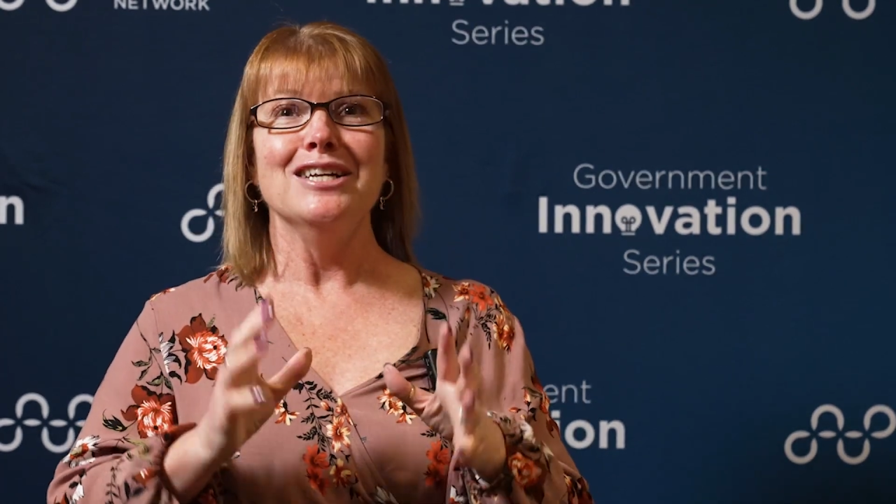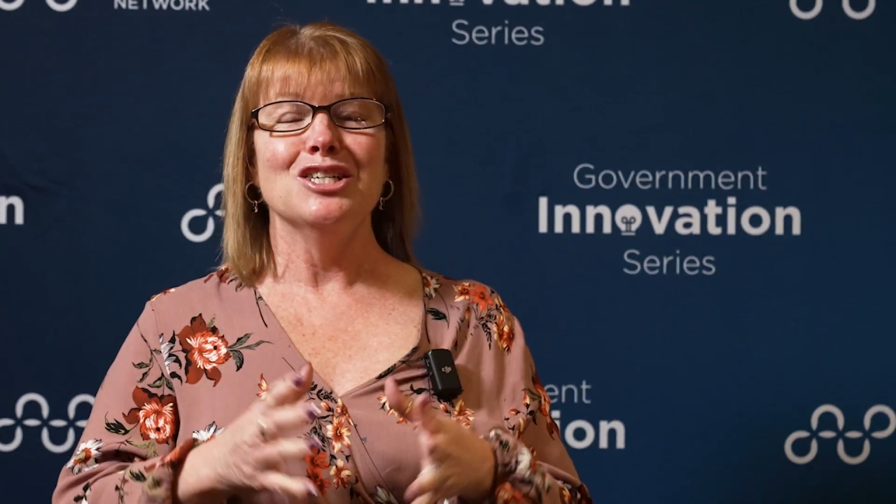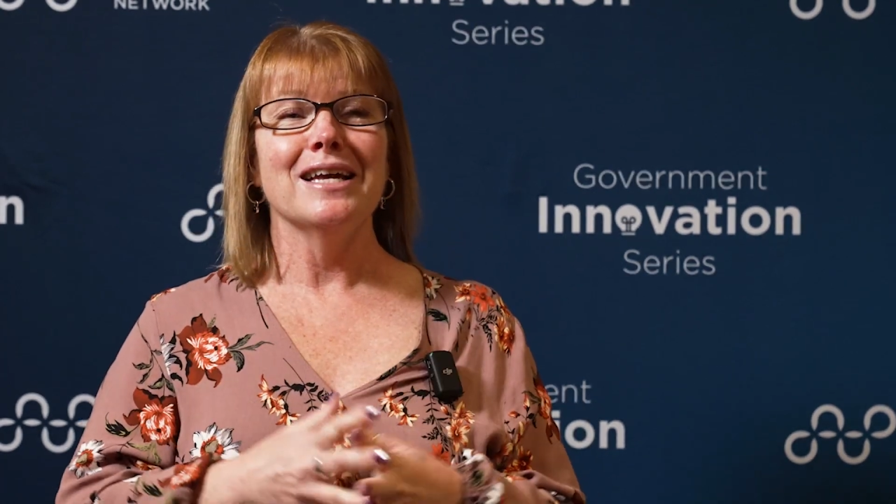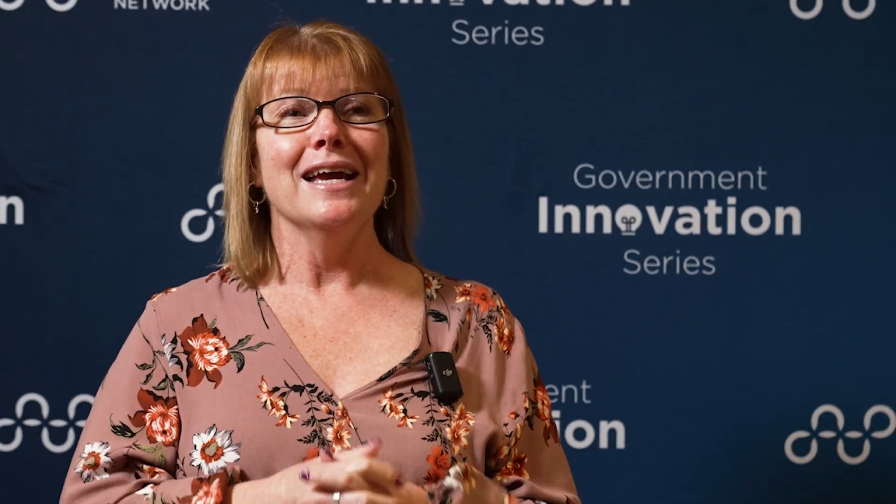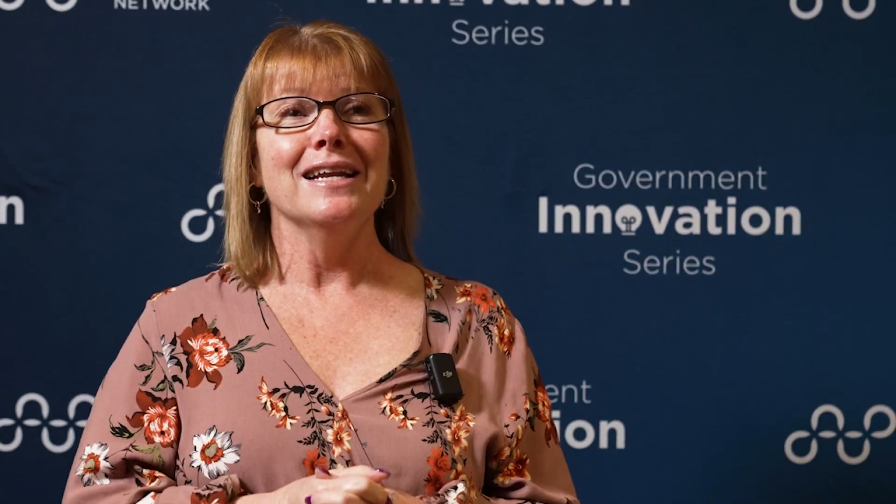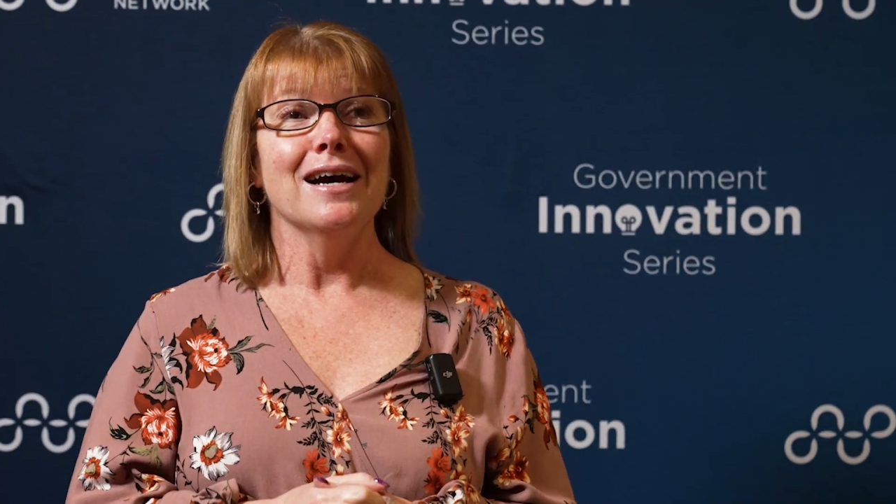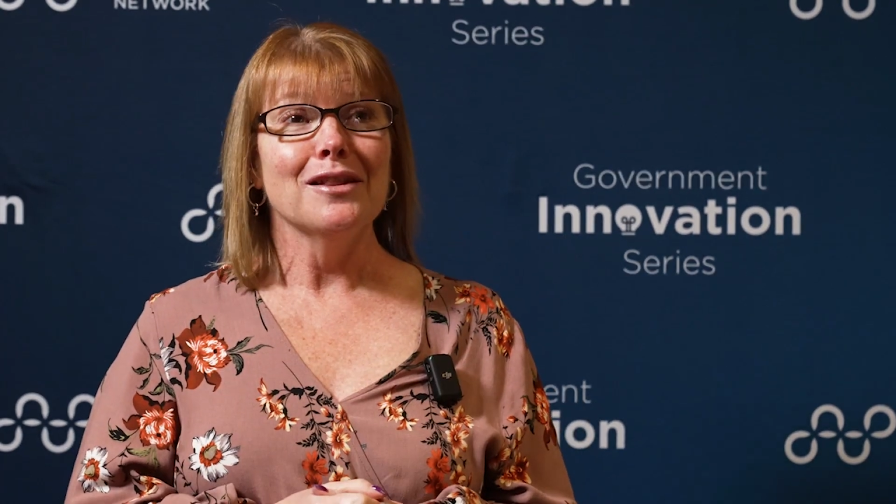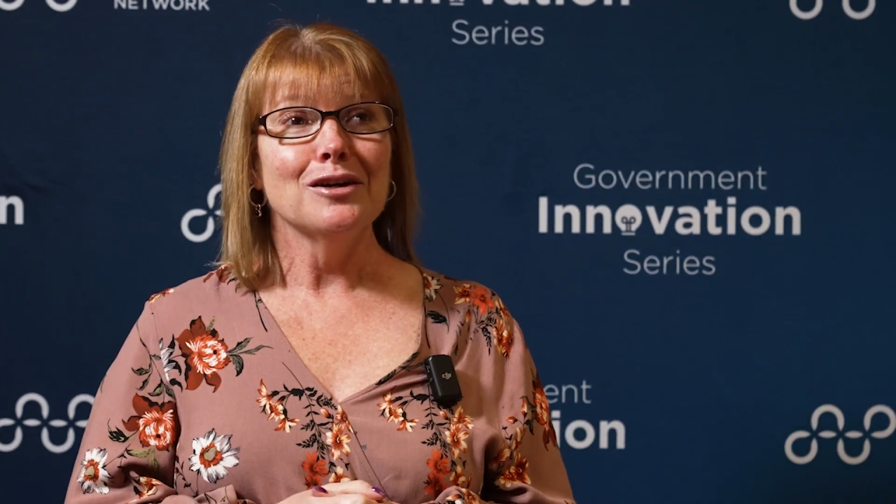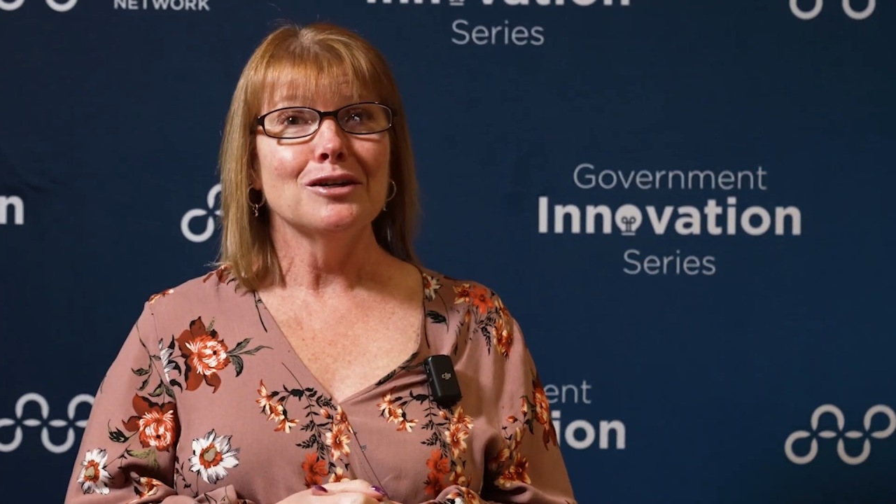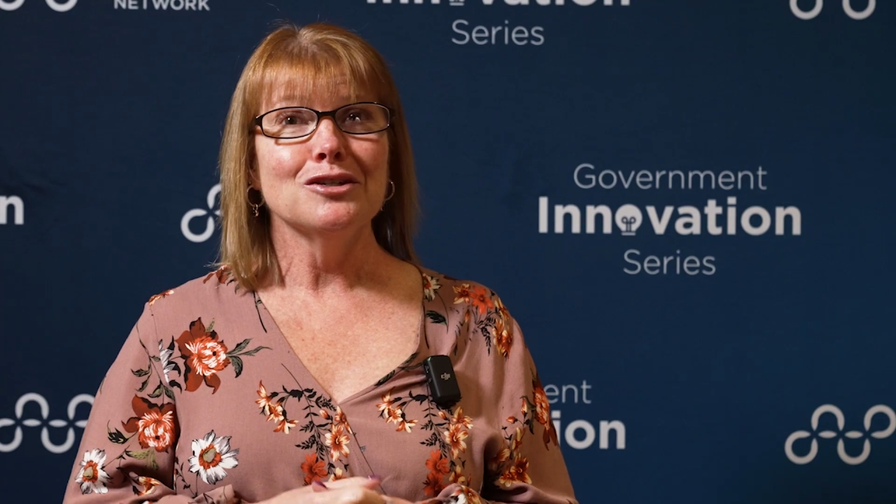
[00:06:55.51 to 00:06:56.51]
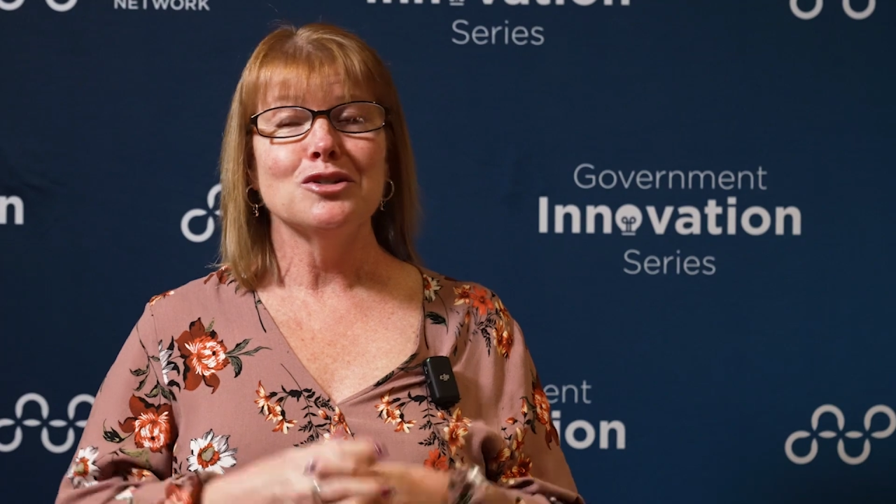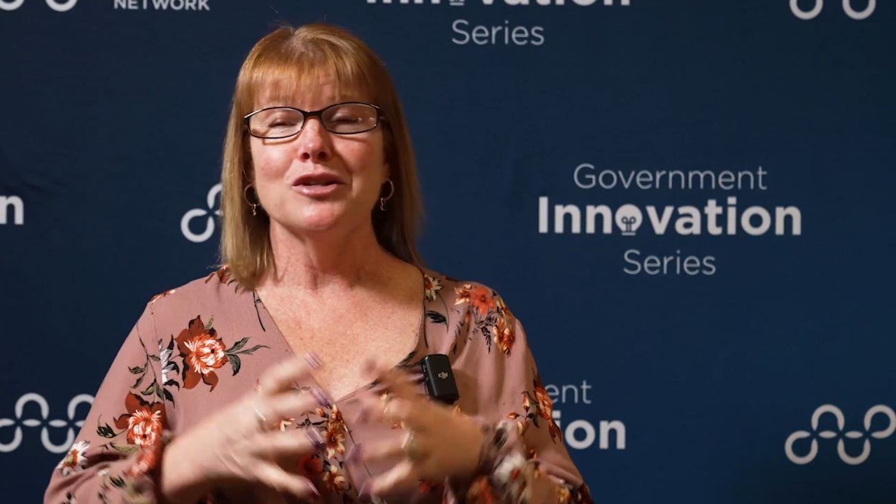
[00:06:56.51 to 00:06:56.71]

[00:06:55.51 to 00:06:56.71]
educate others,